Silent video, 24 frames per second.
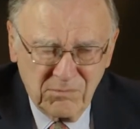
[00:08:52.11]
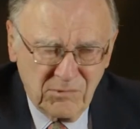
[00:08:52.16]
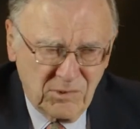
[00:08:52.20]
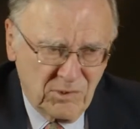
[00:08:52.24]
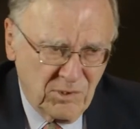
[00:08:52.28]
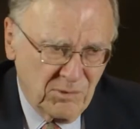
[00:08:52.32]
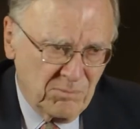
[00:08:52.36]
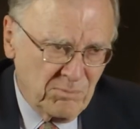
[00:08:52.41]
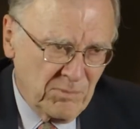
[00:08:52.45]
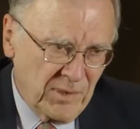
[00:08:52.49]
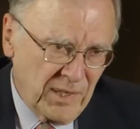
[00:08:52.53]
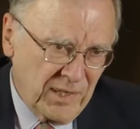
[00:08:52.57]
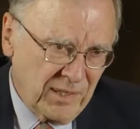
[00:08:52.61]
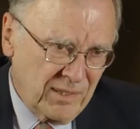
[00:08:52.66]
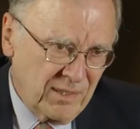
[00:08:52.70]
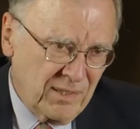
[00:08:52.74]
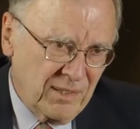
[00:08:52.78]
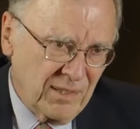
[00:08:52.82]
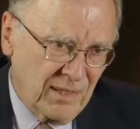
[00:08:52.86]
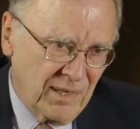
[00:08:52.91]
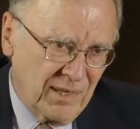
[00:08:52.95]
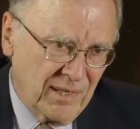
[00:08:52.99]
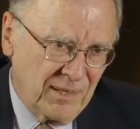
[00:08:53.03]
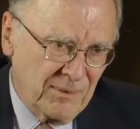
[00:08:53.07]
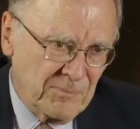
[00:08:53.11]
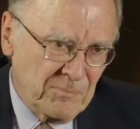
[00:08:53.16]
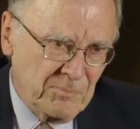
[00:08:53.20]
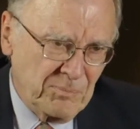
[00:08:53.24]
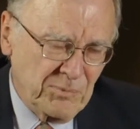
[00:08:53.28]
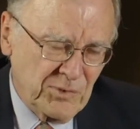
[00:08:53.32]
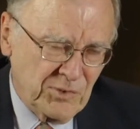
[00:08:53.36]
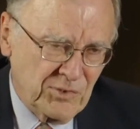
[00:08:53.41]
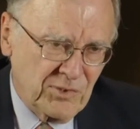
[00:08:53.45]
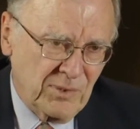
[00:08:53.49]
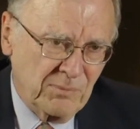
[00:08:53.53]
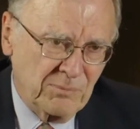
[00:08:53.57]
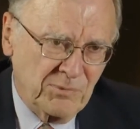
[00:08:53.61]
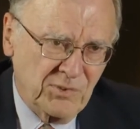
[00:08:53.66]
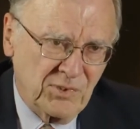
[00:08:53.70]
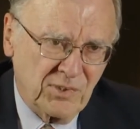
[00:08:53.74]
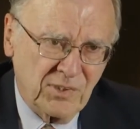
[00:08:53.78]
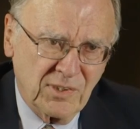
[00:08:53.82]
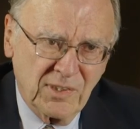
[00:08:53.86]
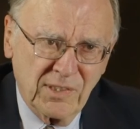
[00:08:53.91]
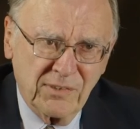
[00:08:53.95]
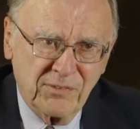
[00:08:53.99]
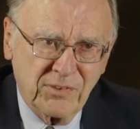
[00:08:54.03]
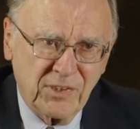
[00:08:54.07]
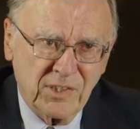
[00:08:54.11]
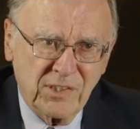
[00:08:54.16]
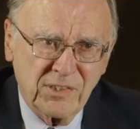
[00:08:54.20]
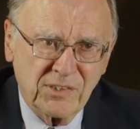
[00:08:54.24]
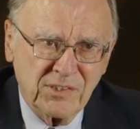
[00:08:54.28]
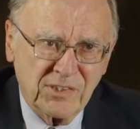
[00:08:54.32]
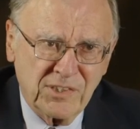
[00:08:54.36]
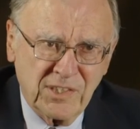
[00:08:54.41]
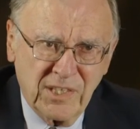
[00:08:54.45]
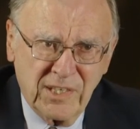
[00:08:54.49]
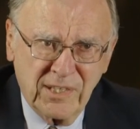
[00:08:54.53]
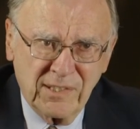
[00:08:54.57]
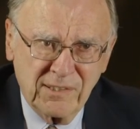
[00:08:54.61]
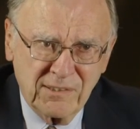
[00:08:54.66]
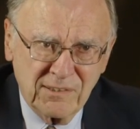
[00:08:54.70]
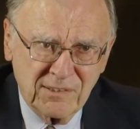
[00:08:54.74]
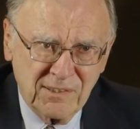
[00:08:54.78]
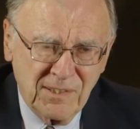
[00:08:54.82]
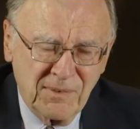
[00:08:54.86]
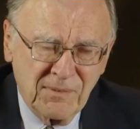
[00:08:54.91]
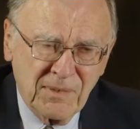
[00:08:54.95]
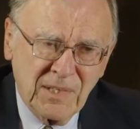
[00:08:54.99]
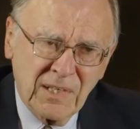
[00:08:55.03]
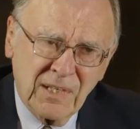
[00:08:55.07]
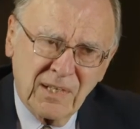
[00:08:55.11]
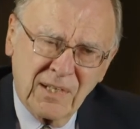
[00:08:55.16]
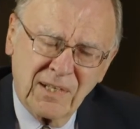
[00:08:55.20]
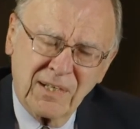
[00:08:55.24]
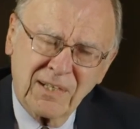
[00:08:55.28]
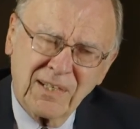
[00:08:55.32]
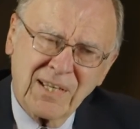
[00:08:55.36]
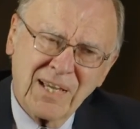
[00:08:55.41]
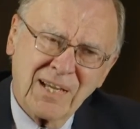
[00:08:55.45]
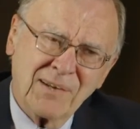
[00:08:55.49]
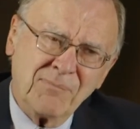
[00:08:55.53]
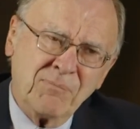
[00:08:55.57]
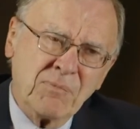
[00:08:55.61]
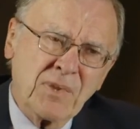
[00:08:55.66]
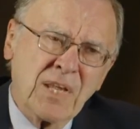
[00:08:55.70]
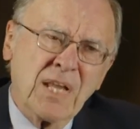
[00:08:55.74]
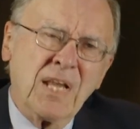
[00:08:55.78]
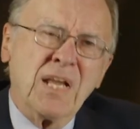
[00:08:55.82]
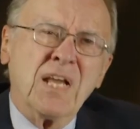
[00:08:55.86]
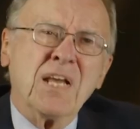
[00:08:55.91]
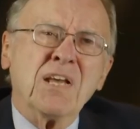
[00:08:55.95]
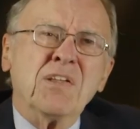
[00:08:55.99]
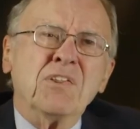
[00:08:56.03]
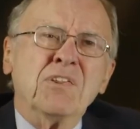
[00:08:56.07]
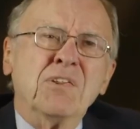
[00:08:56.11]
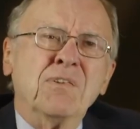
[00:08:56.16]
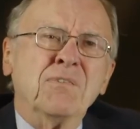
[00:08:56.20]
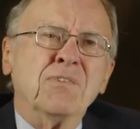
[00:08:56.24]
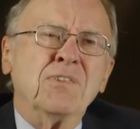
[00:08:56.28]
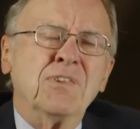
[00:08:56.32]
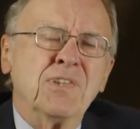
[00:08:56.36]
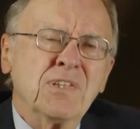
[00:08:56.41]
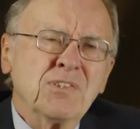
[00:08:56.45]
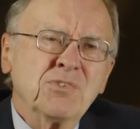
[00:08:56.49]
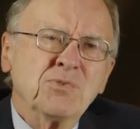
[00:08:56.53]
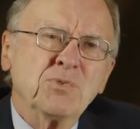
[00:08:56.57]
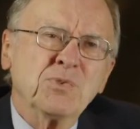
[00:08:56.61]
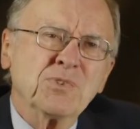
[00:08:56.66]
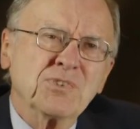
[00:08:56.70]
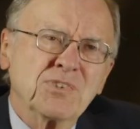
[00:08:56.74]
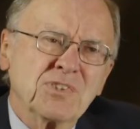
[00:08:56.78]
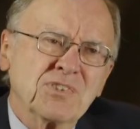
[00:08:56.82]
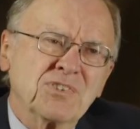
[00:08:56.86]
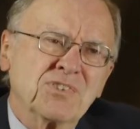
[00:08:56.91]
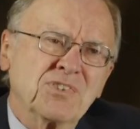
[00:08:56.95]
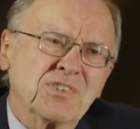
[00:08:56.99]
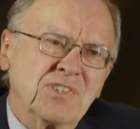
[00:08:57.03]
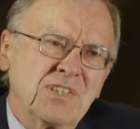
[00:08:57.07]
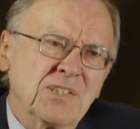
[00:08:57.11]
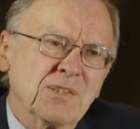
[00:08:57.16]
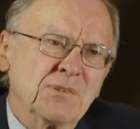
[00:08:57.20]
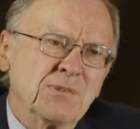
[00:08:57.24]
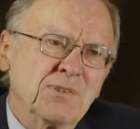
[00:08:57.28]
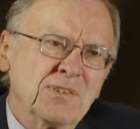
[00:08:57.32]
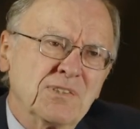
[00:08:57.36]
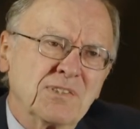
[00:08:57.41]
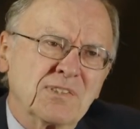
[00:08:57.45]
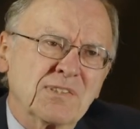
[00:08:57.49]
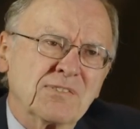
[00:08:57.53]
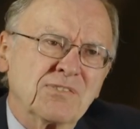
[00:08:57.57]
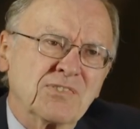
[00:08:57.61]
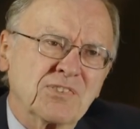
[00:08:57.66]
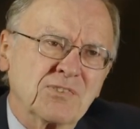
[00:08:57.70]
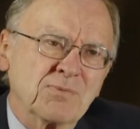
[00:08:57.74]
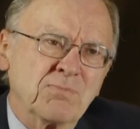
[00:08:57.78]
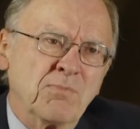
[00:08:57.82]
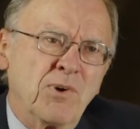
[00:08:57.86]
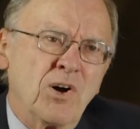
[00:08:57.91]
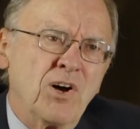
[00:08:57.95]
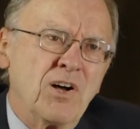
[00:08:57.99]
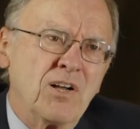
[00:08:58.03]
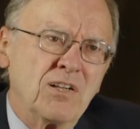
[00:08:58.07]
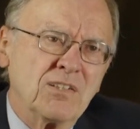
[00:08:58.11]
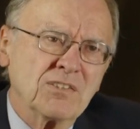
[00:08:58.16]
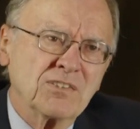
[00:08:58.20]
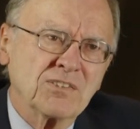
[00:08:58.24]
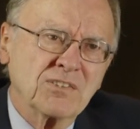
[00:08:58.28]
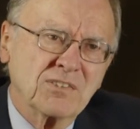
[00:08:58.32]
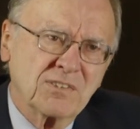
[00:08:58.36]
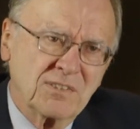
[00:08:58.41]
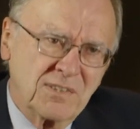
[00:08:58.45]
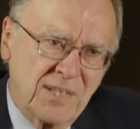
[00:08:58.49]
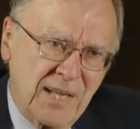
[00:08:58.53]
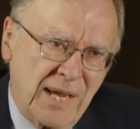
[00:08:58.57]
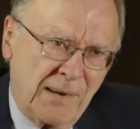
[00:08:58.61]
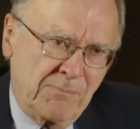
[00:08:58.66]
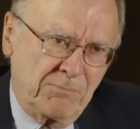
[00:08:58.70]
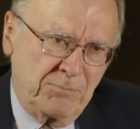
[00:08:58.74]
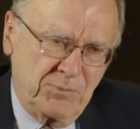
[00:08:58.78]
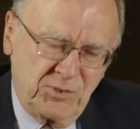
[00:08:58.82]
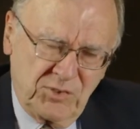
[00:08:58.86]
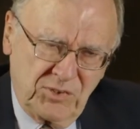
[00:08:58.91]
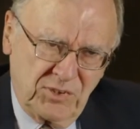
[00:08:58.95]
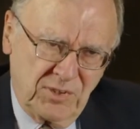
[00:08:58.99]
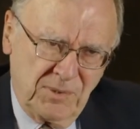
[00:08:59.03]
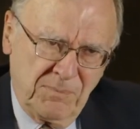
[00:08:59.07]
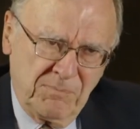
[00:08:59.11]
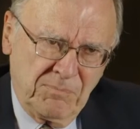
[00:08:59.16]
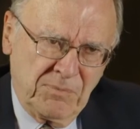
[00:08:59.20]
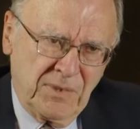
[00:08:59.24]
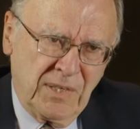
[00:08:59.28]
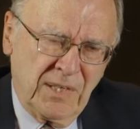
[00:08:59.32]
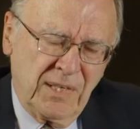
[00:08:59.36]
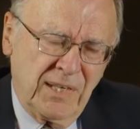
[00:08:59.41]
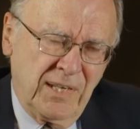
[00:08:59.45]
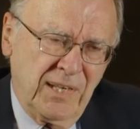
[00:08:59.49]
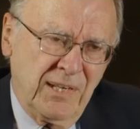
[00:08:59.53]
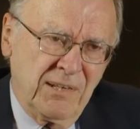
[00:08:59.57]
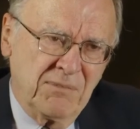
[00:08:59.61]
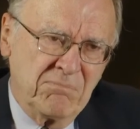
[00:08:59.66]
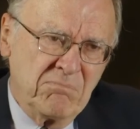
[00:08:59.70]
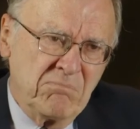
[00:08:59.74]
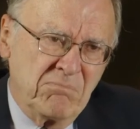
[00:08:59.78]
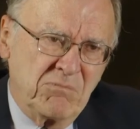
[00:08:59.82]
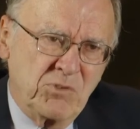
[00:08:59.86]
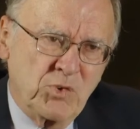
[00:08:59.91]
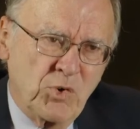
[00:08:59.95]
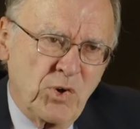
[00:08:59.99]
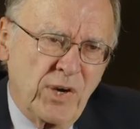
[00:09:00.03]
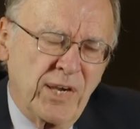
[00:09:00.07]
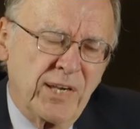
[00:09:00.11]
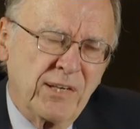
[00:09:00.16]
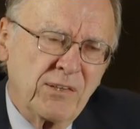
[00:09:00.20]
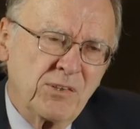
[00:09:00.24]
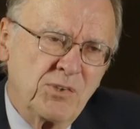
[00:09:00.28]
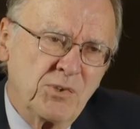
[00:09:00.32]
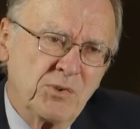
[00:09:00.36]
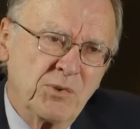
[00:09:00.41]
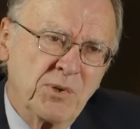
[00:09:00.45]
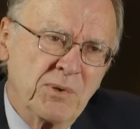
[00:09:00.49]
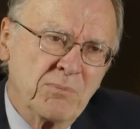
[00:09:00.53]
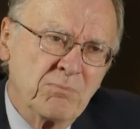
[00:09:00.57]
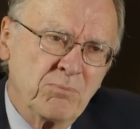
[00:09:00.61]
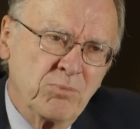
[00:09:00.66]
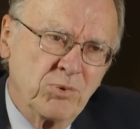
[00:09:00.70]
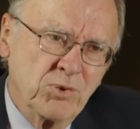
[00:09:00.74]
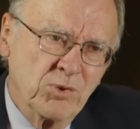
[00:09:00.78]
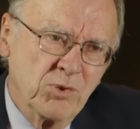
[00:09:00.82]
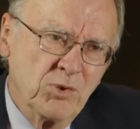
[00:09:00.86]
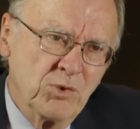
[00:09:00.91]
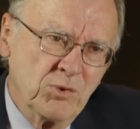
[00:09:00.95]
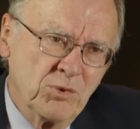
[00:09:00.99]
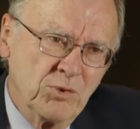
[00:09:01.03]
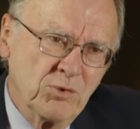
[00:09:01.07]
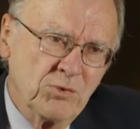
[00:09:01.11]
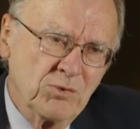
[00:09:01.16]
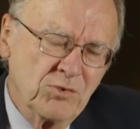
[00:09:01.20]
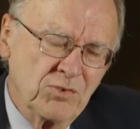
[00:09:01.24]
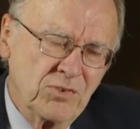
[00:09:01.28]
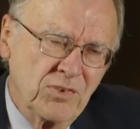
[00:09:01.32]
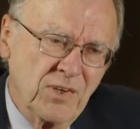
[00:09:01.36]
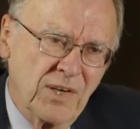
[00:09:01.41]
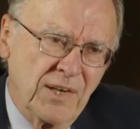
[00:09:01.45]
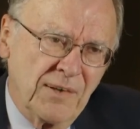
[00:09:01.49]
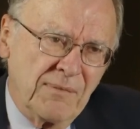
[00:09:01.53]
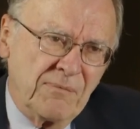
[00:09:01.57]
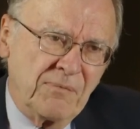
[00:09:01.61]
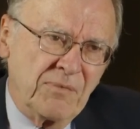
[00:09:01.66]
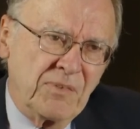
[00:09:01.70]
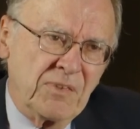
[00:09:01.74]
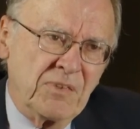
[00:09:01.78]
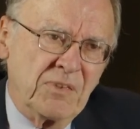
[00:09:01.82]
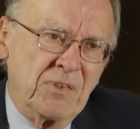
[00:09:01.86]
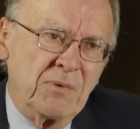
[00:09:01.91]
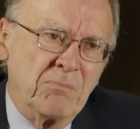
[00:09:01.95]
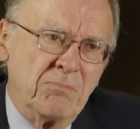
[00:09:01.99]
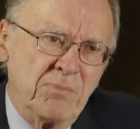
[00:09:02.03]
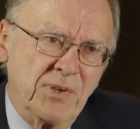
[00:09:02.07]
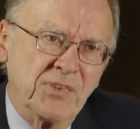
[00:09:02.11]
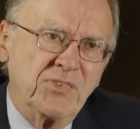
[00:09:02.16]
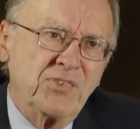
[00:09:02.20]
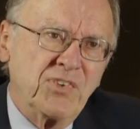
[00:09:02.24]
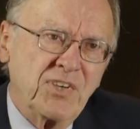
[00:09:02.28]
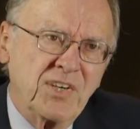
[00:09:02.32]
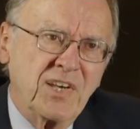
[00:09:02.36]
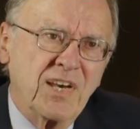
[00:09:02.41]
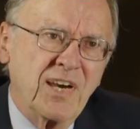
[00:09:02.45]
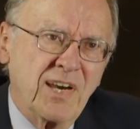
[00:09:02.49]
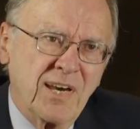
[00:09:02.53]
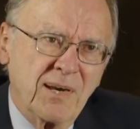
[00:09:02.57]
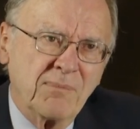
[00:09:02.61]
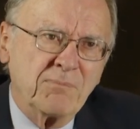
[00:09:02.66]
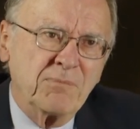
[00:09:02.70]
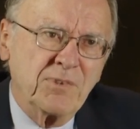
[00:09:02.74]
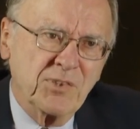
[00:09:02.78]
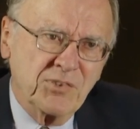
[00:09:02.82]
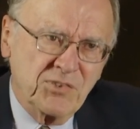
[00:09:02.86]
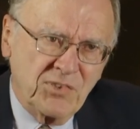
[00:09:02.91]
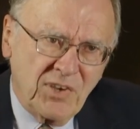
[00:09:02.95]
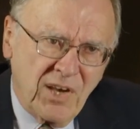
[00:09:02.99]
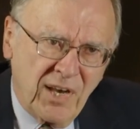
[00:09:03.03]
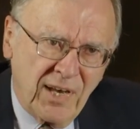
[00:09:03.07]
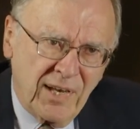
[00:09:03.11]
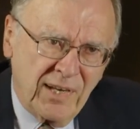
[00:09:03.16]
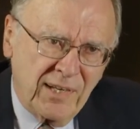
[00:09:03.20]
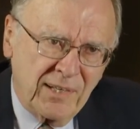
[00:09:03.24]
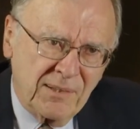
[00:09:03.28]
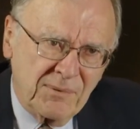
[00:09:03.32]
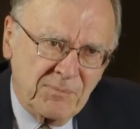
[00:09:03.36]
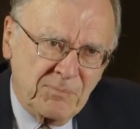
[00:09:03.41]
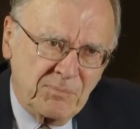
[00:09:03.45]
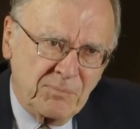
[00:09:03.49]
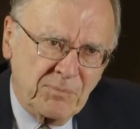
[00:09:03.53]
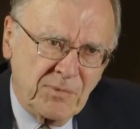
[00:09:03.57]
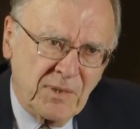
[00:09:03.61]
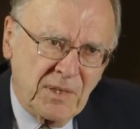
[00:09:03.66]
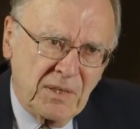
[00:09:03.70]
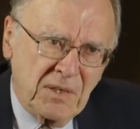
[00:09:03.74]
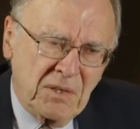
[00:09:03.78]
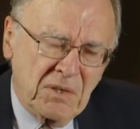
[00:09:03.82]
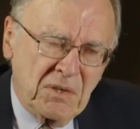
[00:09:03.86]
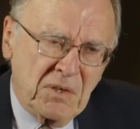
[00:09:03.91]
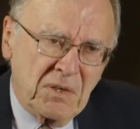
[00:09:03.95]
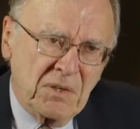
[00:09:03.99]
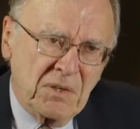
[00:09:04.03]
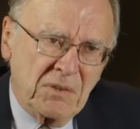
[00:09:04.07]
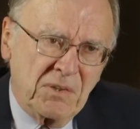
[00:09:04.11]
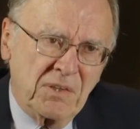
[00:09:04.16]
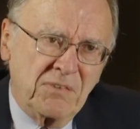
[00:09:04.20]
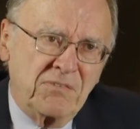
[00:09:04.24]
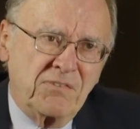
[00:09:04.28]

could make um, some significant change. And again, this was a series of small steps in trying to improve the Busicom design that